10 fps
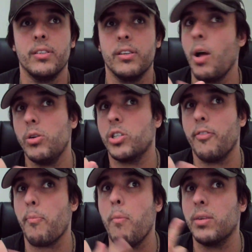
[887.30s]
No one should
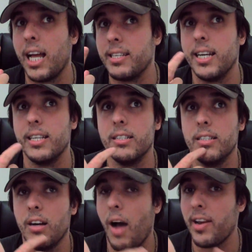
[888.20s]
have a problem with that date.
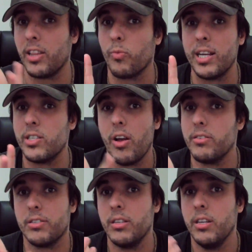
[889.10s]
I haven't done the
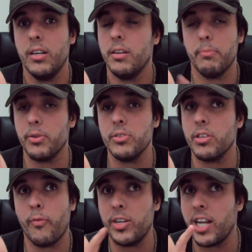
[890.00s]
research, but
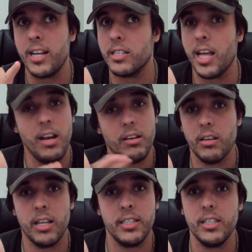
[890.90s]
also if we change that,
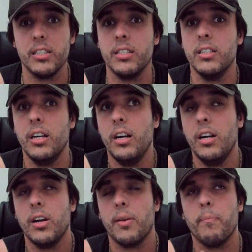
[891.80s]
that's it.
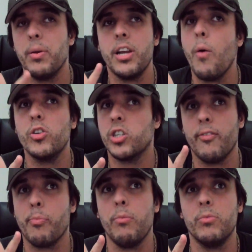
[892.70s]
But no one should
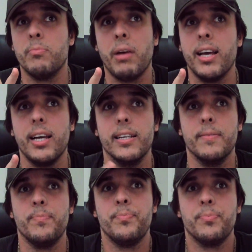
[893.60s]
have a problem with May 8.
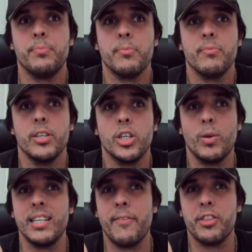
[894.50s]

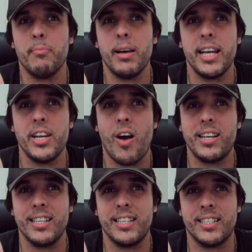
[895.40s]
27th of May
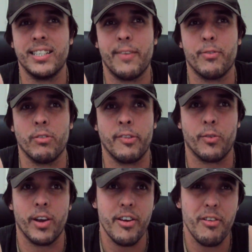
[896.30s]
1967
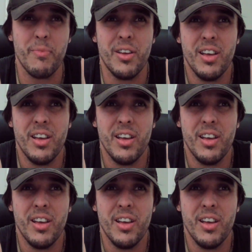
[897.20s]
referendum.